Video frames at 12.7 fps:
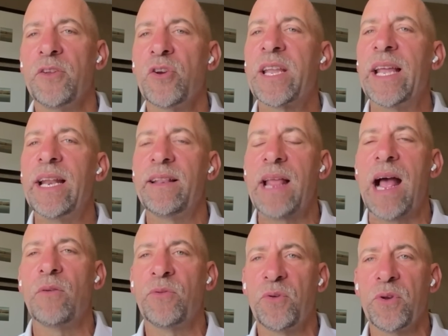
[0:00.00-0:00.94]
you're getting
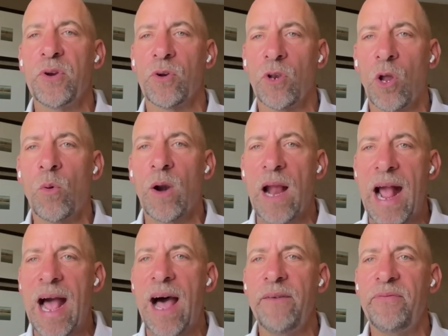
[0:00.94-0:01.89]
down through your lower
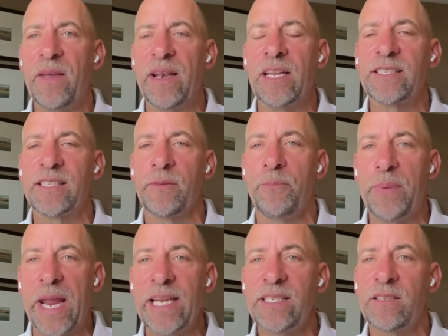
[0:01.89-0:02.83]
half, and it's the
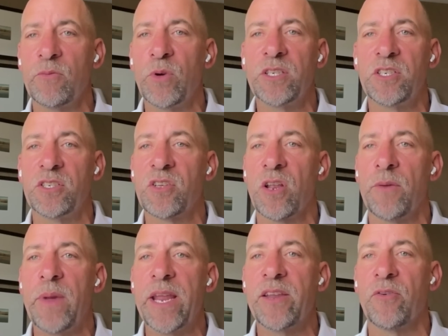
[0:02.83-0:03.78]
base of which is going
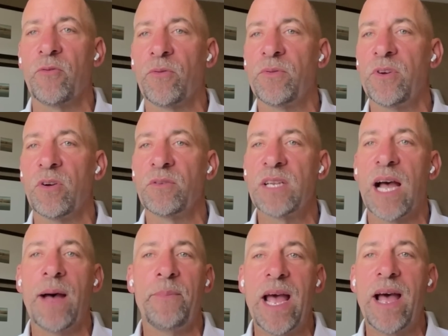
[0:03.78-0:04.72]
to make your
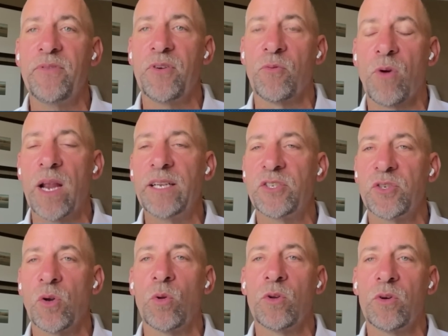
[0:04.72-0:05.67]
top half, your right
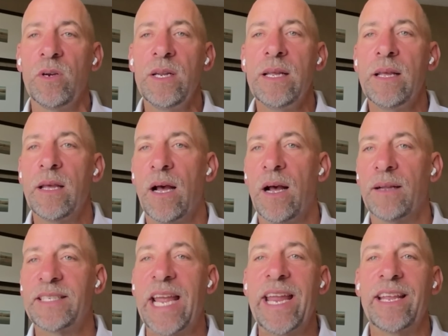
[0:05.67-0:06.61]
shoulder,
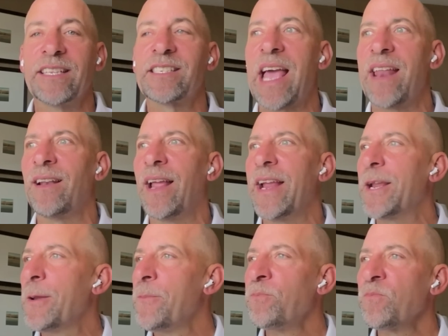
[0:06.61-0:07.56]
take. It's kind of like,